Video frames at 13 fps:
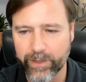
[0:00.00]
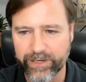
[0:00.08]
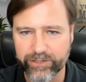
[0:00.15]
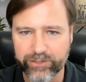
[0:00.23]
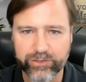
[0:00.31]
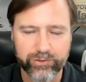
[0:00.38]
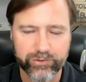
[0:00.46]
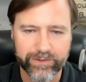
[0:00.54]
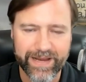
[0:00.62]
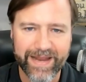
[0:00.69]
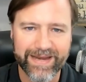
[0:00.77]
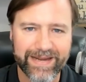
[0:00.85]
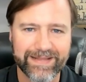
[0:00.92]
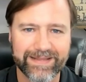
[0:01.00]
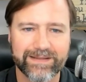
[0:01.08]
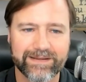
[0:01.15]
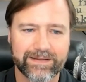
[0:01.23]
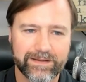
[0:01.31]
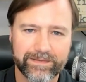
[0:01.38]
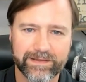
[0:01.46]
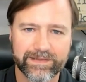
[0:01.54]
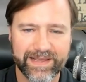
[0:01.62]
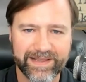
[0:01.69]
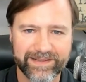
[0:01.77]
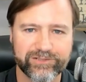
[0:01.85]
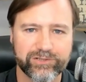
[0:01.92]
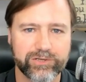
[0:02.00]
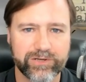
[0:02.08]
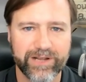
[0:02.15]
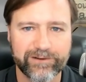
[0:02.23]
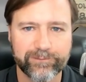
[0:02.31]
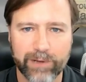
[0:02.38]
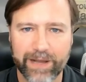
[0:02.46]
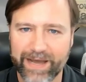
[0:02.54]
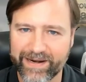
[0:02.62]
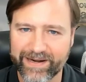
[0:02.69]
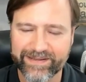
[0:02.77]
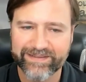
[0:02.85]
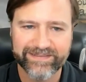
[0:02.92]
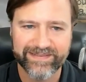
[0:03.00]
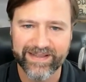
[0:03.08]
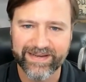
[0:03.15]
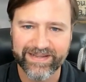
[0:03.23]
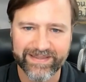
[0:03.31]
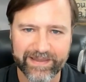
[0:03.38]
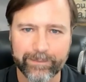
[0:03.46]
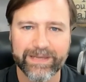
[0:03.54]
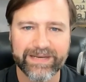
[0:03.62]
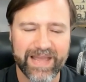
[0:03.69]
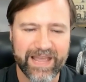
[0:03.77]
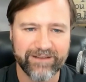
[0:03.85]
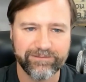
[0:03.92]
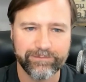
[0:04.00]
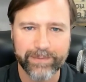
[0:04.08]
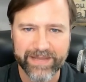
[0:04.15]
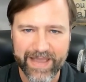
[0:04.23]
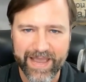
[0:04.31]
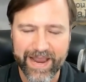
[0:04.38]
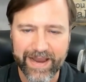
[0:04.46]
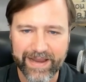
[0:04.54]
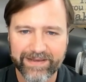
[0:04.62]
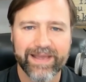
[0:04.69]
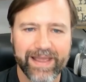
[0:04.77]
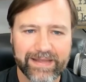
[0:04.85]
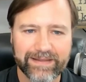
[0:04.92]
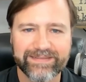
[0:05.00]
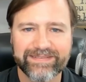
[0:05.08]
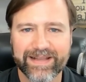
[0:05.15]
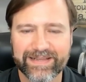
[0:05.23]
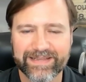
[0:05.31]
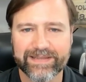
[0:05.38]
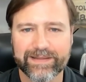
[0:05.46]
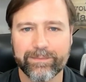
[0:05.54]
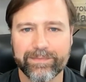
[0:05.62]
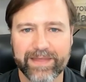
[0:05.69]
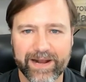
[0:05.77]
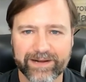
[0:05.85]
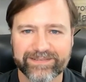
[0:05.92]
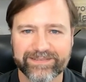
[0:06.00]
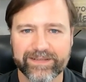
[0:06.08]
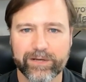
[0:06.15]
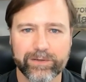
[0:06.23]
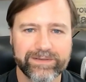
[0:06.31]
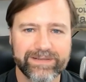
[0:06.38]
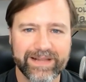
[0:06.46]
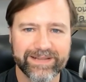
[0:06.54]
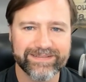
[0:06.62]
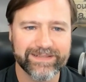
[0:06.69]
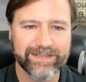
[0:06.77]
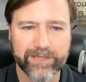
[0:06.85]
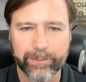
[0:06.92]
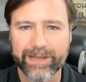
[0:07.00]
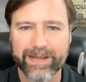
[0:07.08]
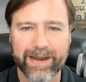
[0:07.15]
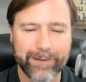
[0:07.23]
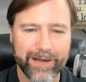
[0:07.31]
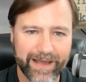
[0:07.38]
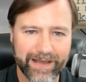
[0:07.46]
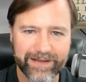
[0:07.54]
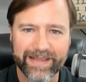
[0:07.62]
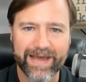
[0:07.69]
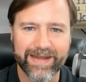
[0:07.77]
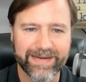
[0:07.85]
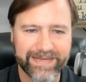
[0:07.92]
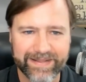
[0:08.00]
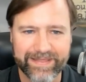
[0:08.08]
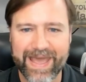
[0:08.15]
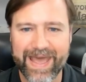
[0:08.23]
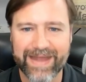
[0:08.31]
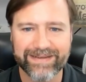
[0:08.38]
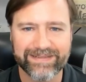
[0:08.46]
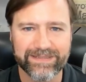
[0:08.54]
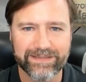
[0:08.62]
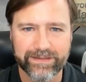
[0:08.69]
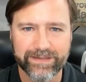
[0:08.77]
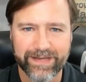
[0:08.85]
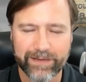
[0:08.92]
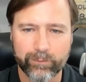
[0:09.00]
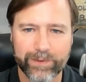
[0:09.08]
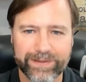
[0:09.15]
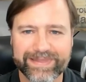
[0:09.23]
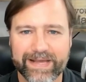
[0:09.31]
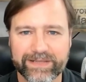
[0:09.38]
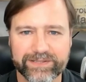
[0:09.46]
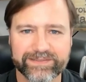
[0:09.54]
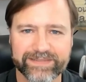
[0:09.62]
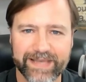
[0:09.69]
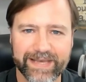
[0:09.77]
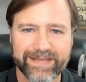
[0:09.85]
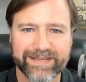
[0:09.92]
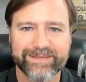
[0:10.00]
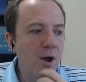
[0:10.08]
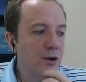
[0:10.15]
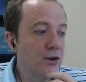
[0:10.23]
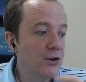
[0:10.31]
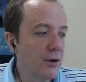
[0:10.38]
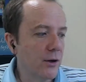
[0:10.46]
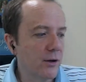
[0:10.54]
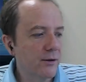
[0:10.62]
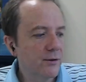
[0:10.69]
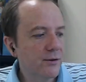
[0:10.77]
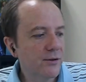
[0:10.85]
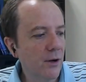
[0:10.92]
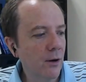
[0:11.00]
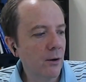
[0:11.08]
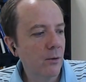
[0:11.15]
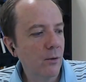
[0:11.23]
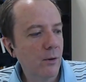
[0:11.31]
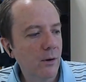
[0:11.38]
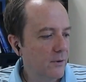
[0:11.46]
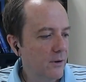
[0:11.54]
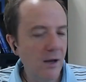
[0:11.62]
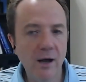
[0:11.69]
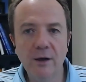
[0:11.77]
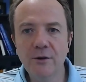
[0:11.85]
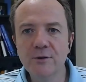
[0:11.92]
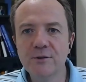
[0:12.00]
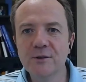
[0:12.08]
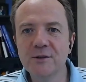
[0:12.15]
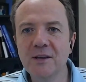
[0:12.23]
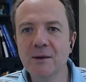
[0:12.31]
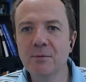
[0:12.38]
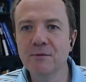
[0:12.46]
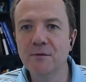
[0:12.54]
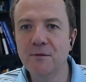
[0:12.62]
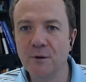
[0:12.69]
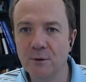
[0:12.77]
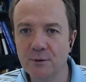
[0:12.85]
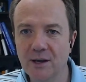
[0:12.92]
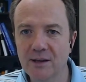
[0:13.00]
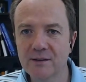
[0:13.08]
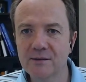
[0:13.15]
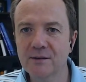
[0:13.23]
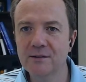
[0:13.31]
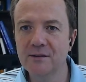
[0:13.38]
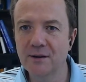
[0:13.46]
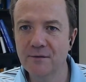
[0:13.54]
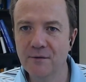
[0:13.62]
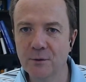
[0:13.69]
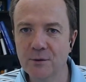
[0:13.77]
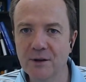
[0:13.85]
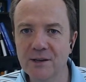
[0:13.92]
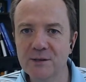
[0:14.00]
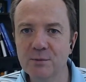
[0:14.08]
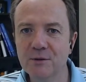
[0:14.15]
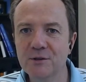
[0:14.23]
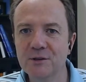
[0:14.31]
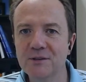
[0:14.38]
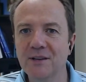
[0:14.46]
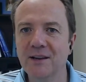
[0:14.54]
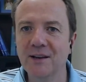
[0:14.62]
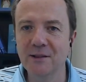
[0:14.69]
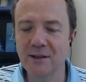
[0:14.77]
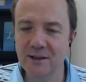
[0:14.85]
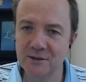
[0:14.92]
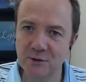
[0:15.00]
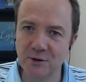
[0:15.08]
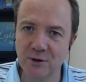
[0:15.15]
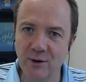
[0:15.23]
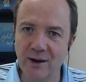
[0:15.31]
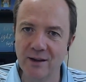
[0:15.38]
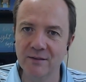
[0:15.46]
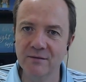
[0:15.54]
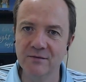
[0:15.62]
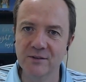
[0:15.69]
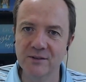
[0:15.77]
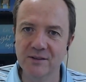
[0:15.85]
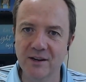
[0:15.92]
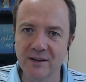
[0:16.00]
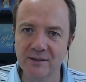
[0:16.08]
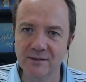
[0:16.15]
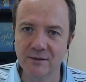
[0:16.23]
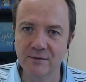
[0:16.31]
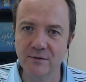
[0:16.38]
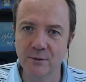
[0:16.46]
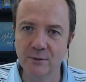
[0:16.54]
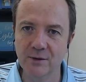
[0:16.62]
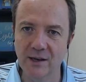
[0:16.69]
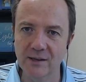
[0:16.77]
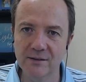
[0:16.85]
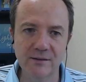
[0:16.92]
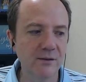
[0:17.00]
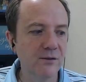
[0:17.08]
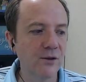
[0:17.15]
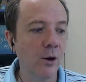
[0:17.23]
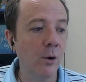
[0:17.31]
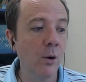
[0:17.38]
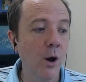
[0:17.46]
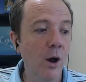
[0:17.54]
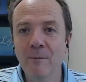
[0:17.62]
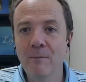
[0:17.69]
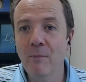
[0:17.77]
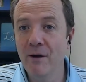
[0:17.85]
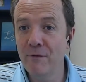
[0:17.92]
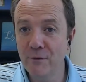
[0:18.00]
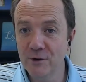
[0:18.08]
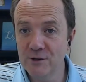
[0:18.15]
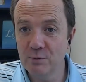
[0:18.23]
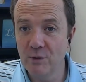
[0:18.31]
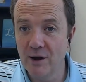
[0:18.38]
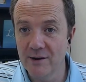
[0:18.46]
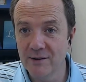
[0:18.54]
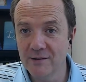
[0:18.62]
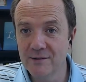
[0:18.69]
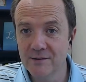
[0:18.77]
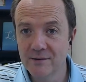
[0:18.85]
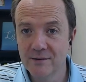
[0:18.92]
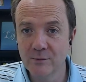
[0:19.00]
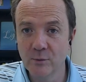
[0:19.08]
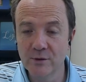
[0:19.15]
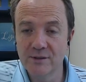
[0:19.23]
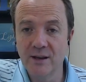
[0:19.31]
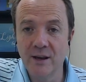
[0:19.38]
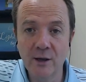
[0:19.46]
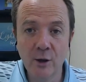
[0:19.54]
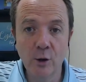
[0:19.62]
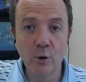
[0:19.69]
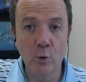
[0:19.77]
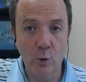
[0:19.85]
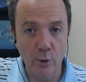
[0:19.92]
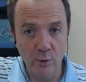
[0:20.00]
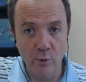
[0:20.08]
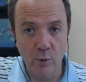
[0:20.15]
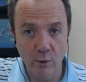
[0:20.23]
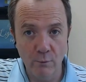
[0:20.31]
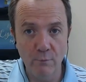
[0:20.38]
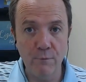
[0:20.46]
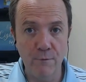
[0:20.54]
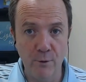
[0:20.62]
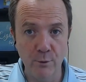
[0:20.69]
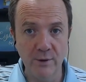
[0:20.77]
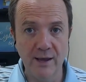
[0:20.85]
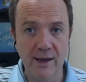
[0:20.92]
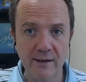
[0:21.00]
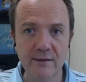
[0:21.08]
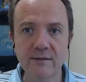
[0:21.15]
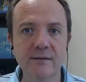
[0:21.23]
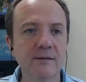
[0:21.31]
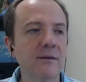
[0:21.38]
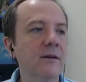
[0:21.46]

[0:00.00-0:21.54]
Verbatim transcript: where you're creating the laser engraved products, sending them into F B A and selling them there. So tell us a little bit about how you got into that and, and what that looks like. Sure. So I'll use the example of a phone case. It's not a phone case, but let's just say I laser engraved designs on the phone case. So my first product was a quote unquote phone case.